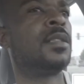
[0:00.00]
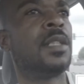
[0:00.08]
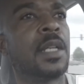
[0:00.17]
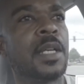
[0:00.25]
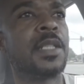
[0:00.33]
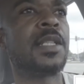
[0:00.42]

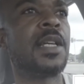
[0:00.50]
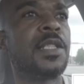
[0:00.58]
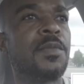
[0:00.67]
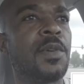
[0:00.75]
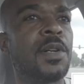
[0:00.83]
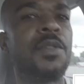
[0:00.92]
I guess I
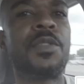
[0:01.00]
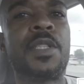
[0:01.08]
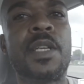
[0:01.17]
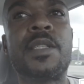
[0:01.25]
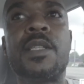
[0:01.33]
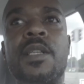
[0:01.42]
just work on
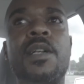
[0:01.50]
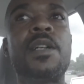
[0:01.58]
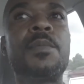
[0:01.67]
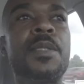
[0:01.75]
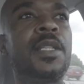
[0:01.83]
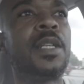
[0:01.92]
chest and
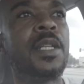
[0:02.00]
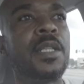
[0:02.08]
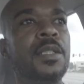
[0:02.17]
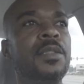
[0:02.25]
arms today.